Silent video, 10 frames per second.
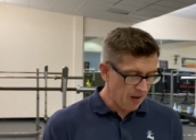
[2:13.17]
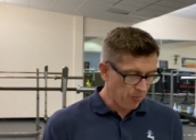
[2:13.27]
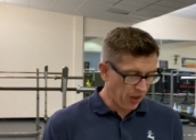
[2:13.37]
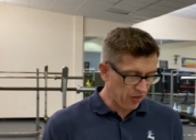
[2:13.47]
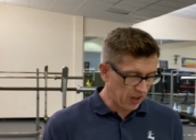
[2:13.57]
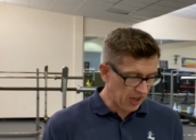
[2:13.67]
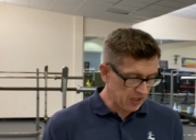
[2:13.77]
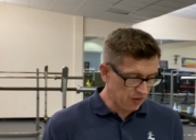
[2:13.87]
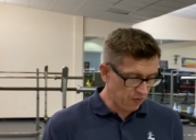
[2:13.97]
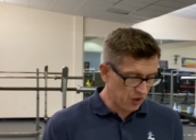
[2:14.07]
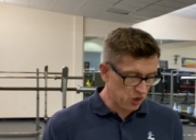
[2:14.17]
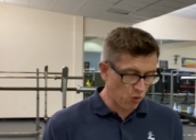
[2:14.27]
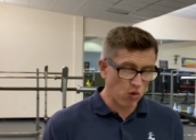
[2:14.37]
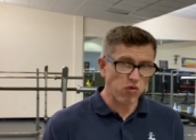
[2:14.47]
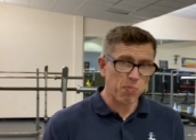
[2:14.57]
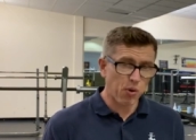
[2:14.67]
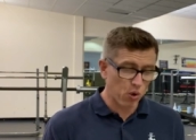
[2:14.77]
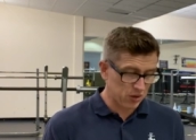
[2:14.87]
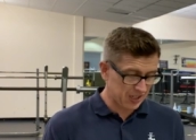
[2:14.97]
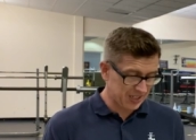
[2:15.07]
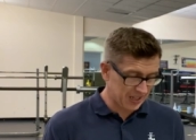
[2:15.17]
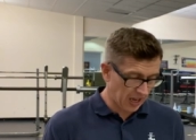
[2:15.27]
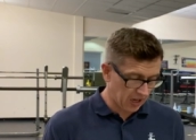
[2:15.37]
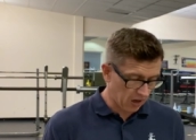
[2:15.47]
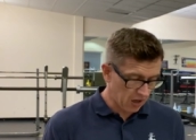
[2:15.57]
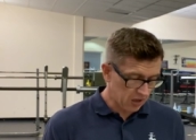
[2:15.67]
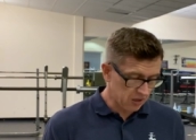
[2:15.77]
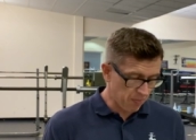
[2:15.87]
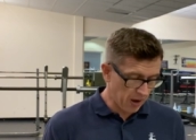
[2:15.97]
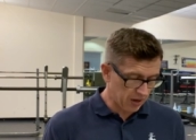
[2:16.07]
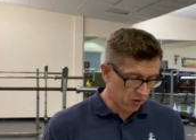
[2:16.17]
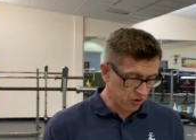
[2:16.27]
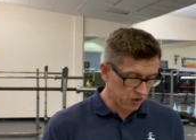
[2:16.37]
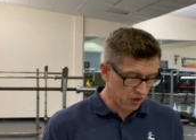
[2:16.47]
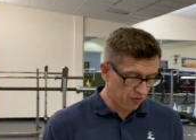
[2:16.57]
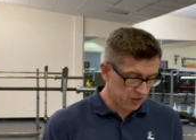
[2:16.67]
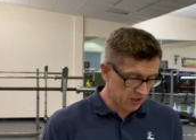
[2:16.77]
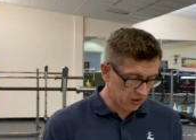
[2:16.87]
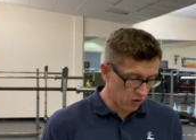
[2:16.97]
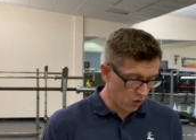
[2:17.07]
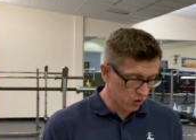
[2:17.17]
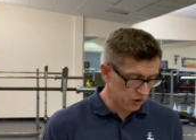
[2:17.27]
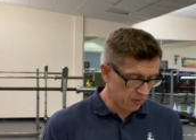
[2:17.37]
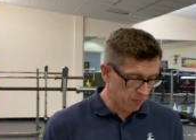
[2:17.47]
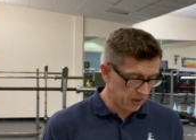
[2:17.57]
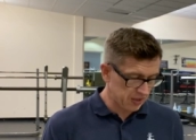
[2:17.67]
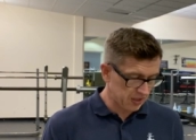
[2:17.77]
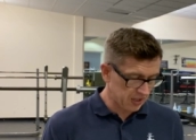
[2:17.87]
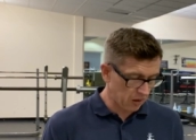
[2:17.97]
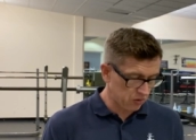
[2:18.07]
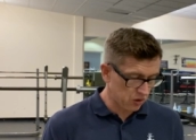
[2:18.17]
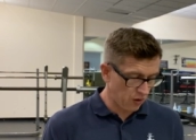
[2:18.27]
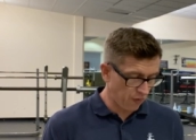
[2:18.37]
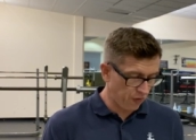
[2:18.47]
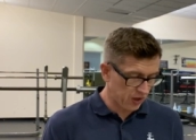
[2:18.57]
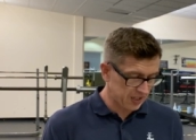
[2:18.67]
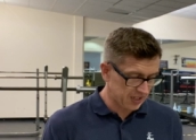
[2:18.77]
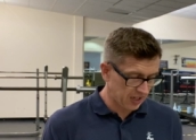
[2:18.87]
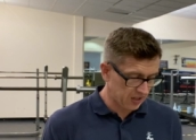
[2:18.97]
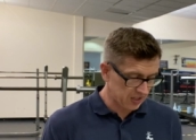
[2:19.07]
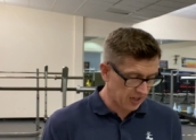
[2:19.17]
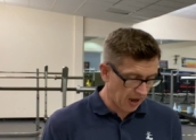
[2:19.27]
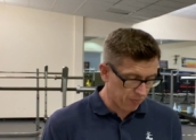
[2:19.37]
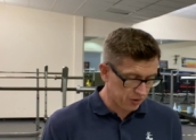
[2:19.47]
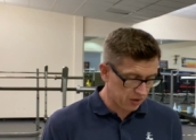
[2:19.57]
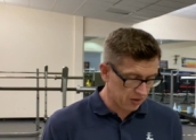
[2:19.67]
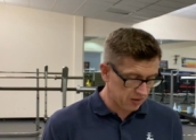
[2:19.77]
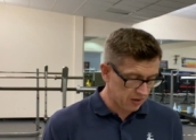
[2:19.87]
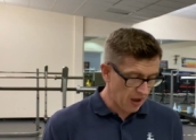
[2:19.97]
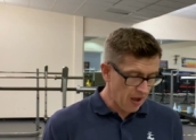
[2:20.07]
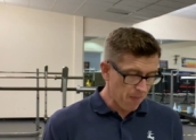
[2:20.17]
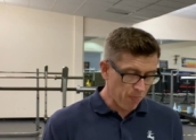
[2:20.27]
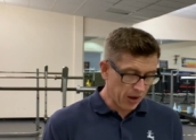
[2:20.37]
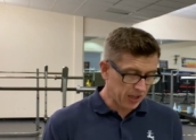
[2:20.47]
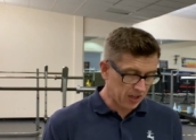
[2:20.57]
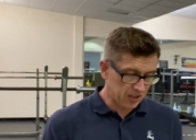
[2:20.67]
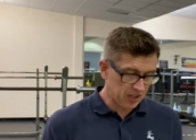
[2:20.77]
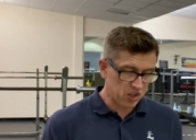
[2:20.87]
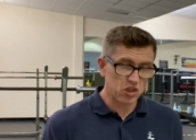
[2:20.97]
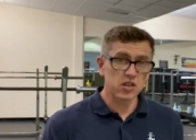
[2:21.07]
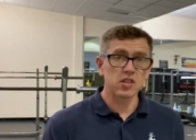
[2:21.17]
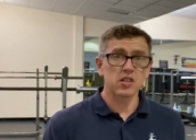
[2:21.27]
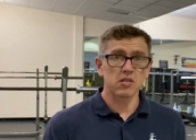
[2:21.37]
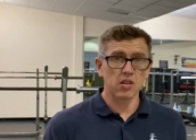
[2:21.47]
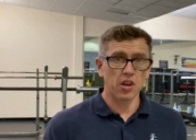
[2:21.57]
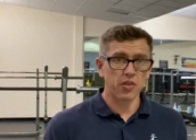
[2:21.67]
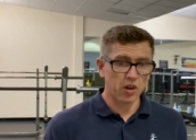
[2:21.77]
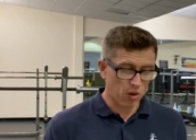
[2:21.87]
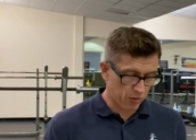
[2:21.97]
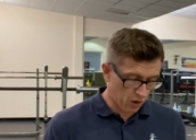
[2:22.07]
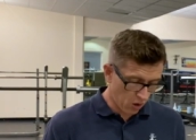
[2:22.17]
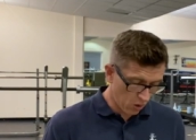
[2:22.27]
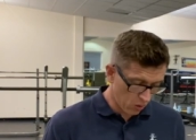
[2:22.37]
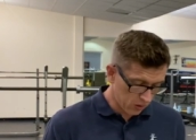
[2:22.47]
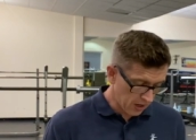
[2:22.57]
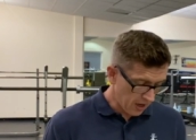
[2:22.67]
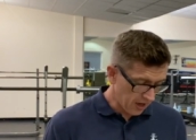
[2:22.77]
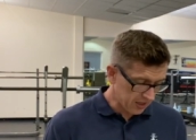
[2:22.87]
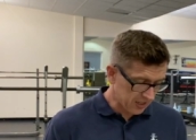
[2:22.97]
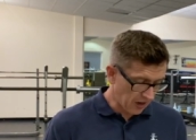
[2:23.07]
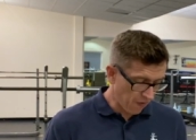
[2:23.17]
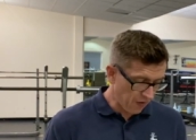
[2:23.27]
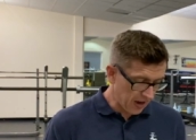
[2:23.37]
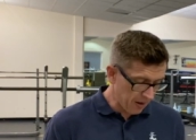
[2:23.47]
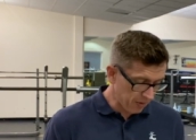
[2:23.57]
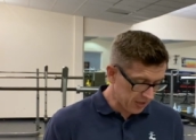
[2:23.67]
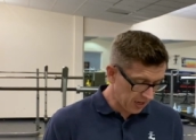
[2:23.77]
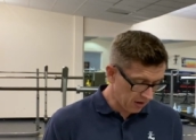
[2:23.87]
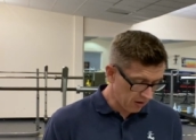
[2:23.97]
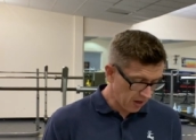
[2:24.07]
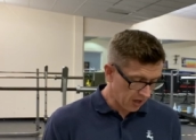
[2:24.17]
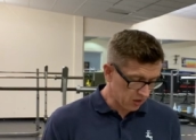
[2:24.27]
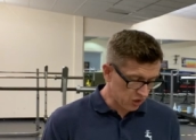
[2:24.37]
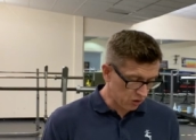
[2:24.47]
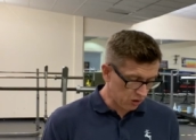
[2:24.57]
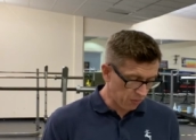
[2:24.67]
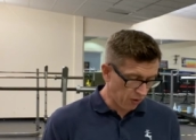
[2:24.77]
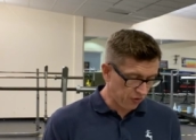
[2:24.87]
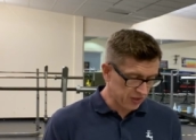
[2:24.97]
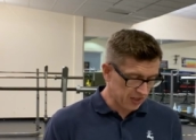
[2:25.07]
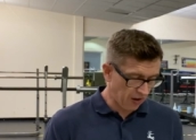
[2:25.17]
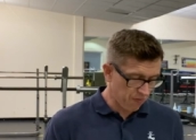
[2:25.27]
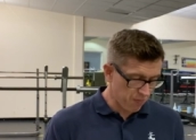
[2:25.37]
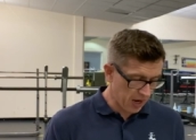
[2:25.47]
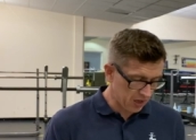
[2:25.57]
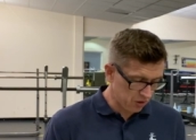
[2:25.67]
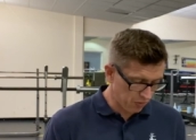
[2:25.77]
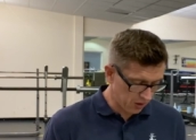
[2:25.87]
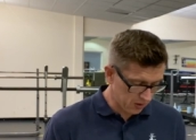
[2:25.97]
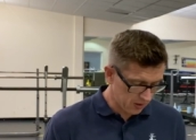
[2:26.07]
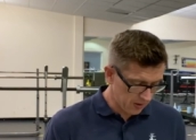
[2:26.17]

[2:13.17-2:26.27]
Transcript: that the individual reports sick to medical services or submits a self-certified sickness absence. Many conditions, like the common cold, are self-limiting and suitable for self-management.